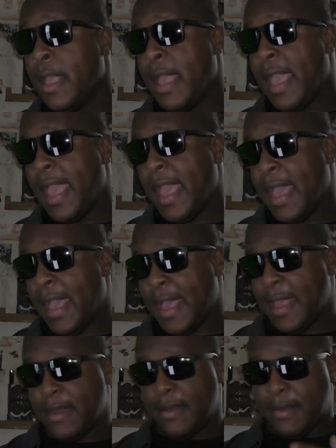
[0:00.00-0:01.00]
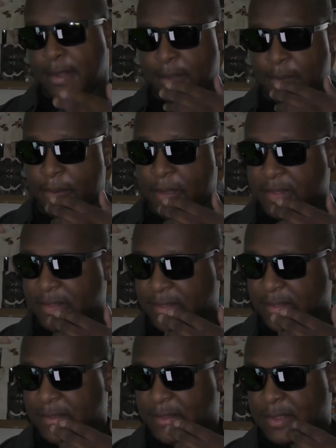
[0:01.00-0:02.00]
And
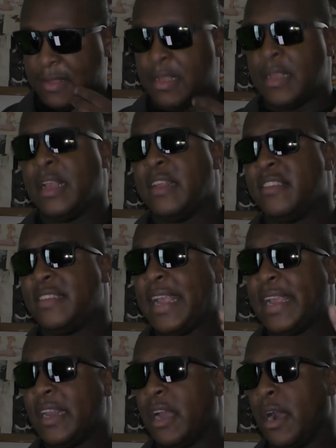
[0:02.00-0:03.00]
second